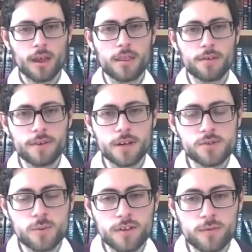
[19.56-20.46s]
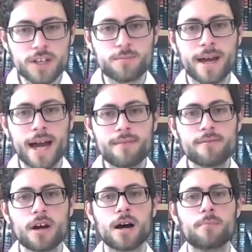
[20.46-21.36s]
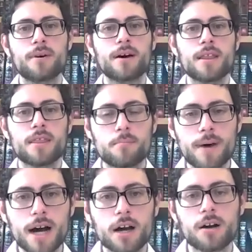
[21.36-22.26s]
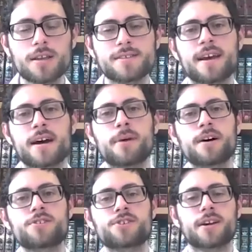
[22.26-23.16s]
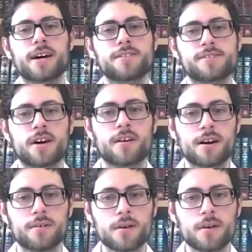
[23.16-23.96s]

The first one of which by Avraham, the bakol is in our Parsha in Chayei.